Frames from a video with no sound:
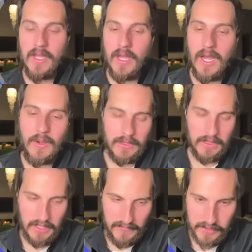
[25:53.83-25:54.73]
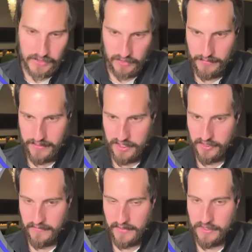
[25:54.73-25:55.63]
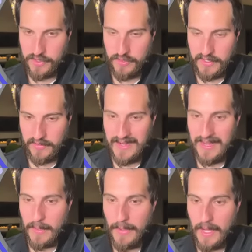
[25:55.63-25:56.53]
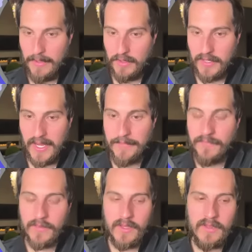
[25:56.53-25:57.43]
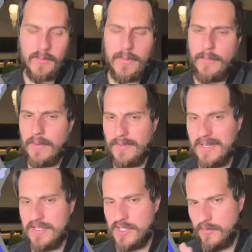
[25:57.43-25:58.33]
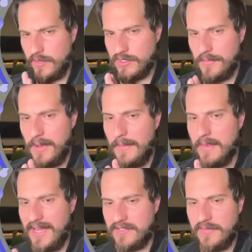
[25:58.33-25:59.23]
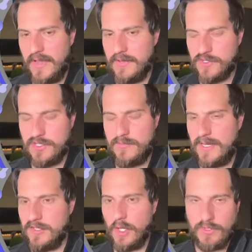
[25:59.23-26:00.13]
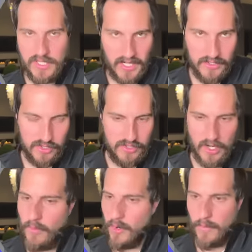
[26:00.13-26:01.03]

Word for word: I would love to start a position very soon here in Alibaba, okay? The bottom line is, in regards to Baba, the past 5 years, it's just been a don't touch, don't own